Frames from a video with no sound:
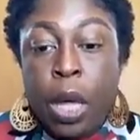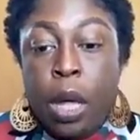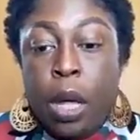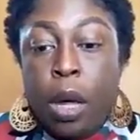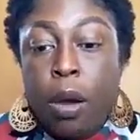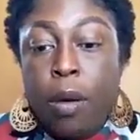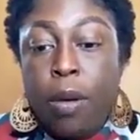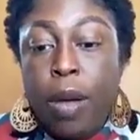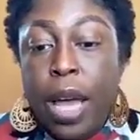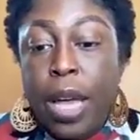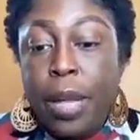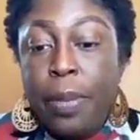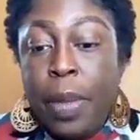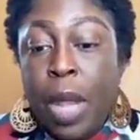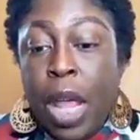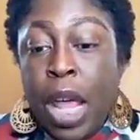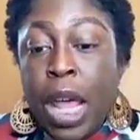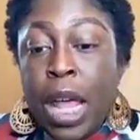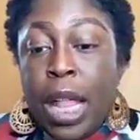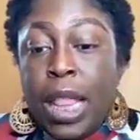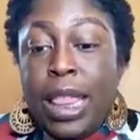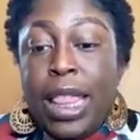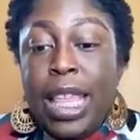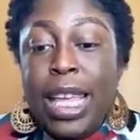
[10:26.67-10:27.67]
All right,
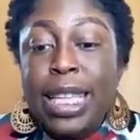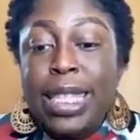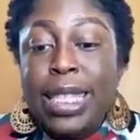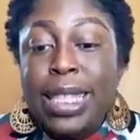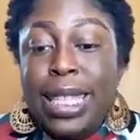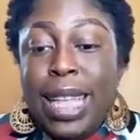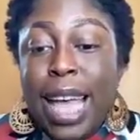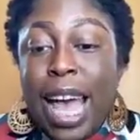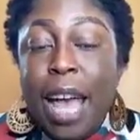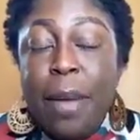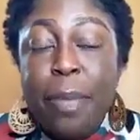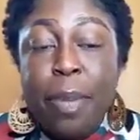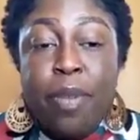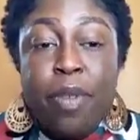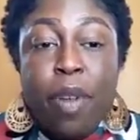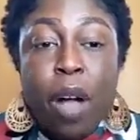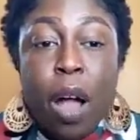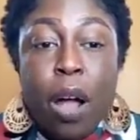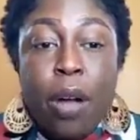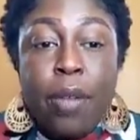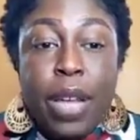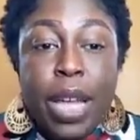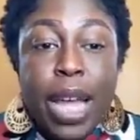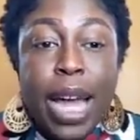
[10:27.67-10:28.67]
this type of
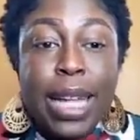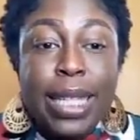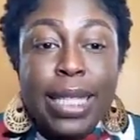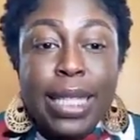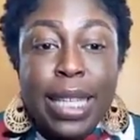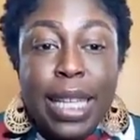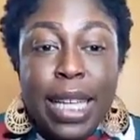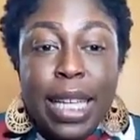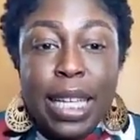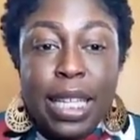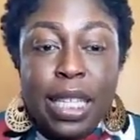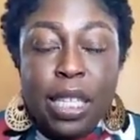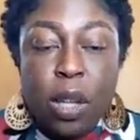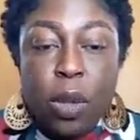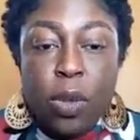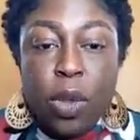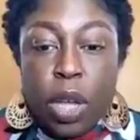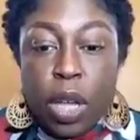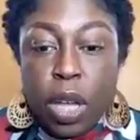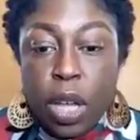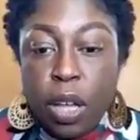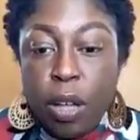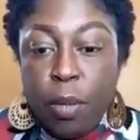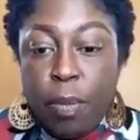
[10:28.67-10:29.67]
REIT, so
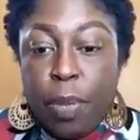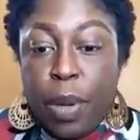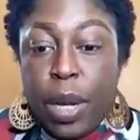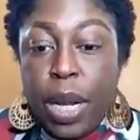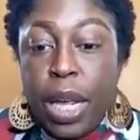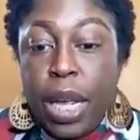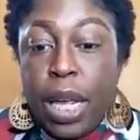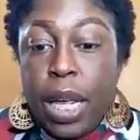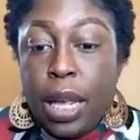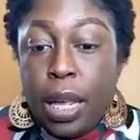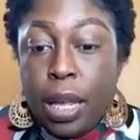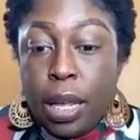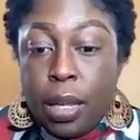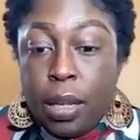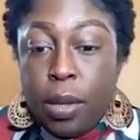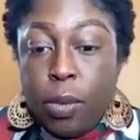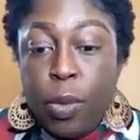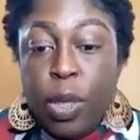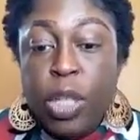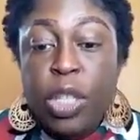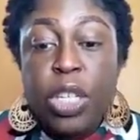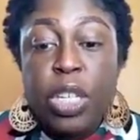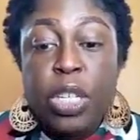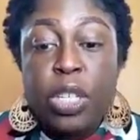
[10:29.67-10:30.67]
the company,
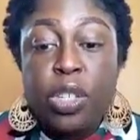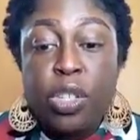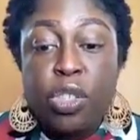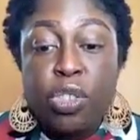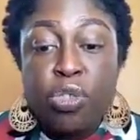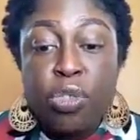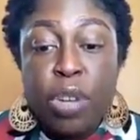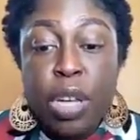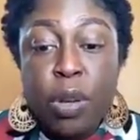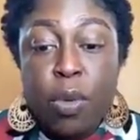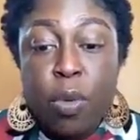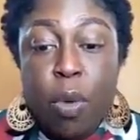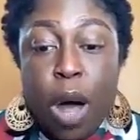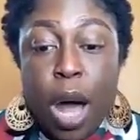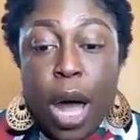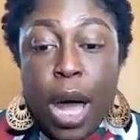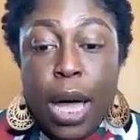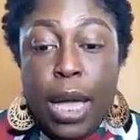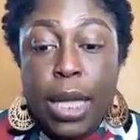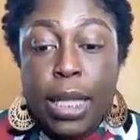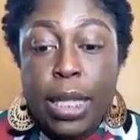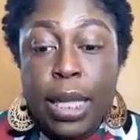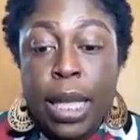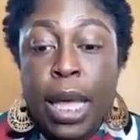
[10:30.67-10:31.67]
which is
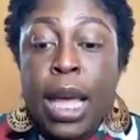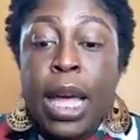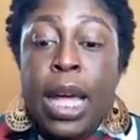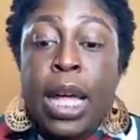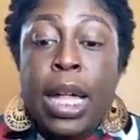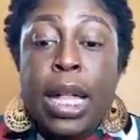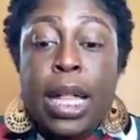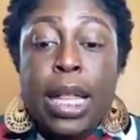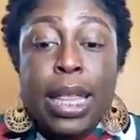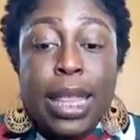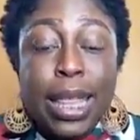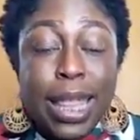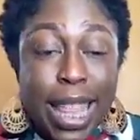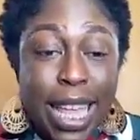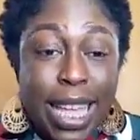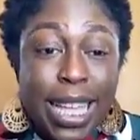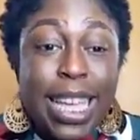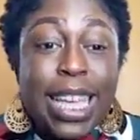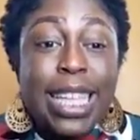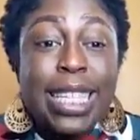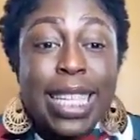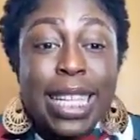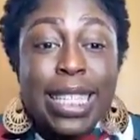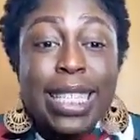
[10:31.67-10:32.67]
Streetwise,
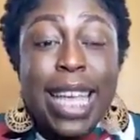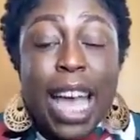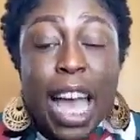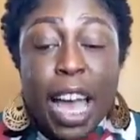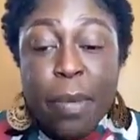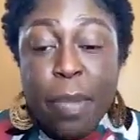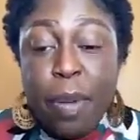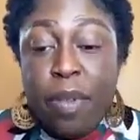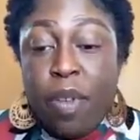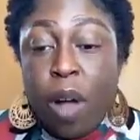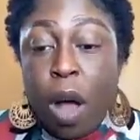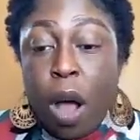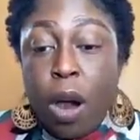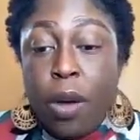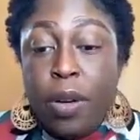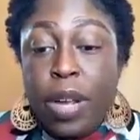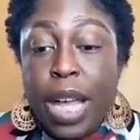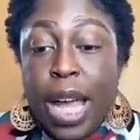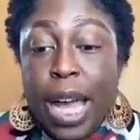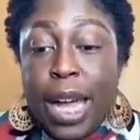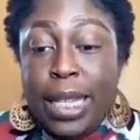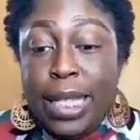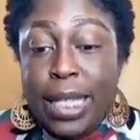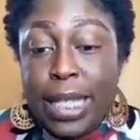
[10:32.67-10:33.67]
that is a type of
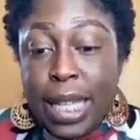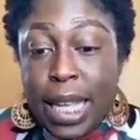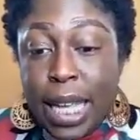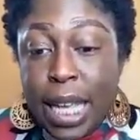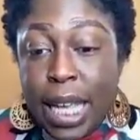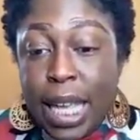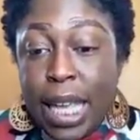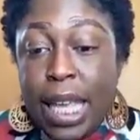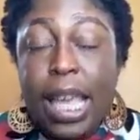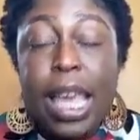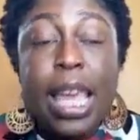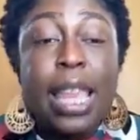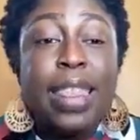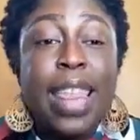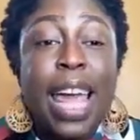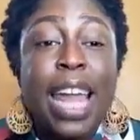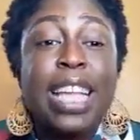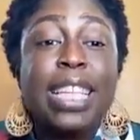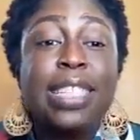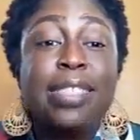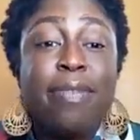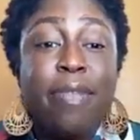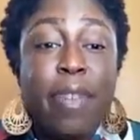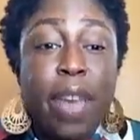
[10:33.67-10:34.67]
REIT that
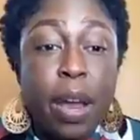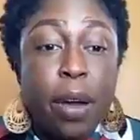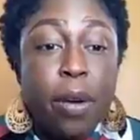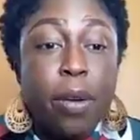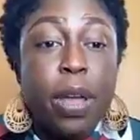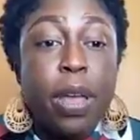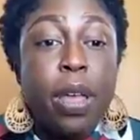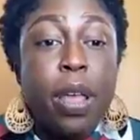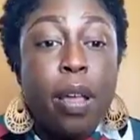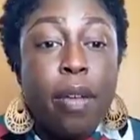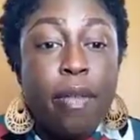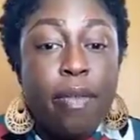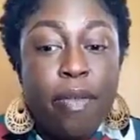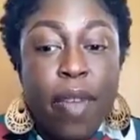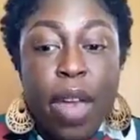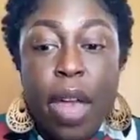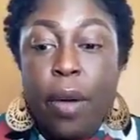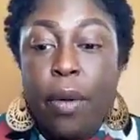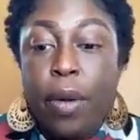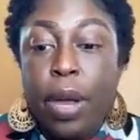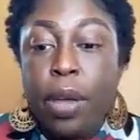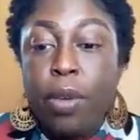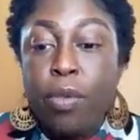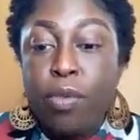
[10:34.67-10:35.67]
is very,
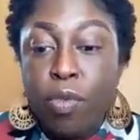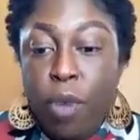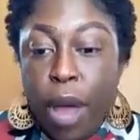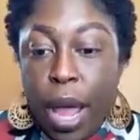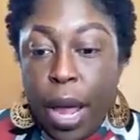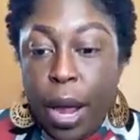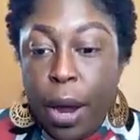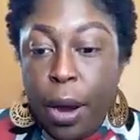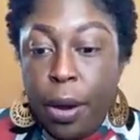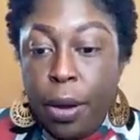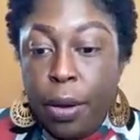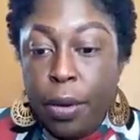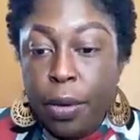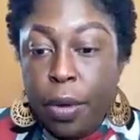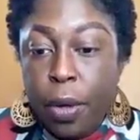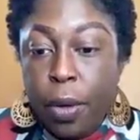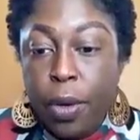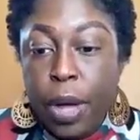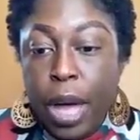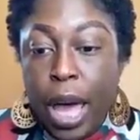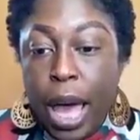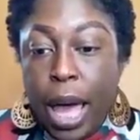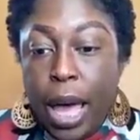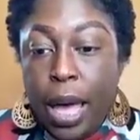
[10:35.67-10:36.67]
very rare,
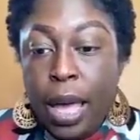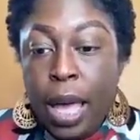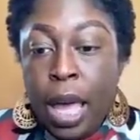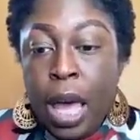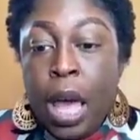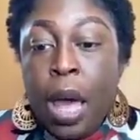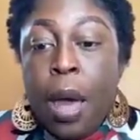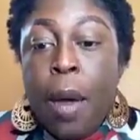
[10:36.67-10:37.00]
okay?